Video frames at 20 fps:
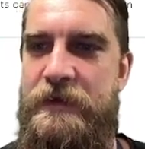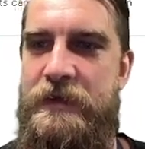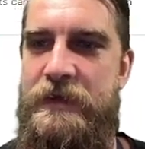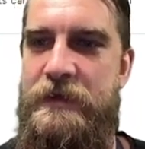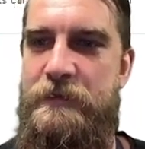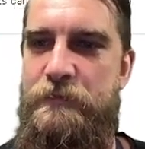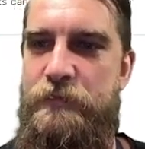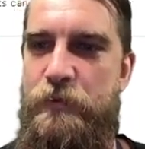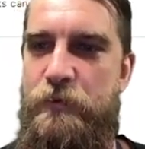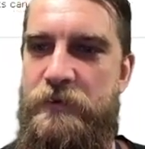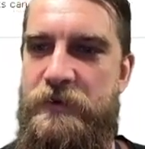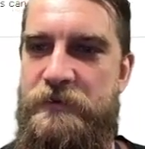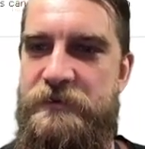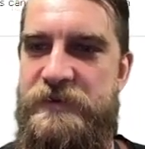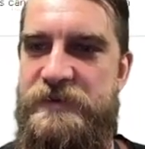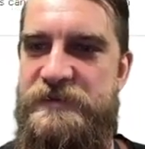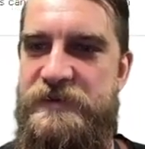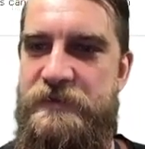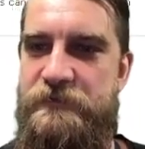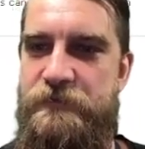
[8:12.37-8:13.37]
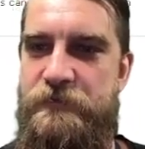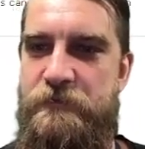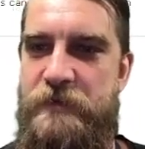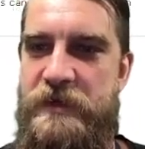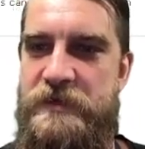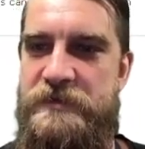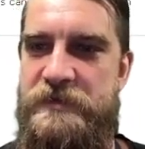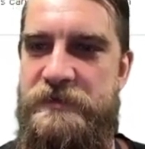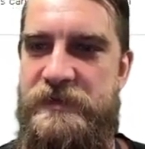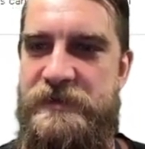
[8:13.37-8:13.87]
importing this
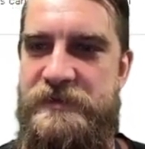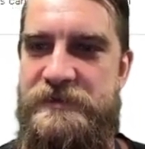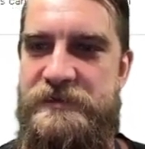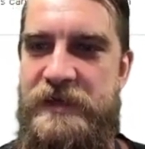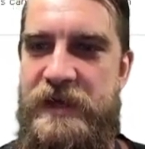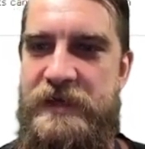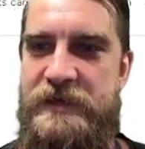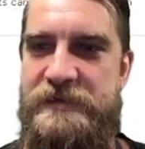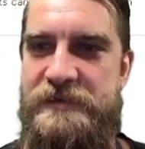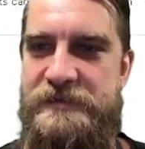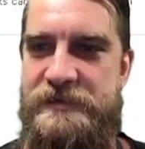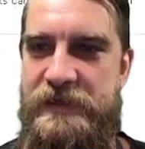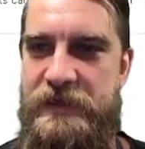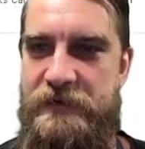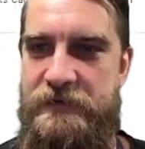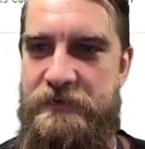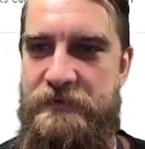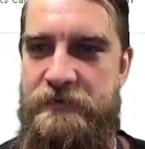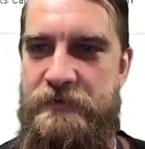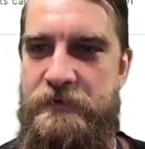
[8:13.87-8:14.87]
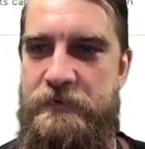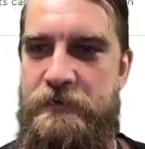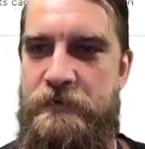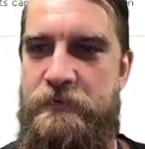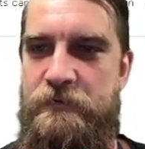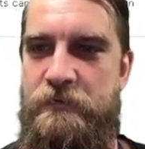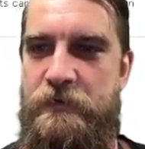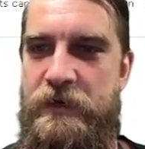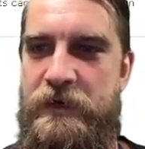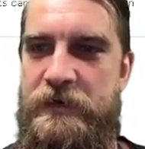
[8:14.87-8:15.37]
information, the data set,
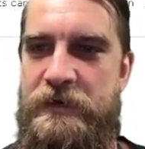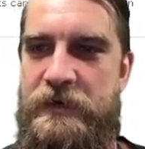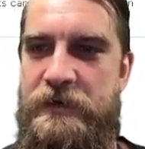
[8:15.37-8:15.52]
right?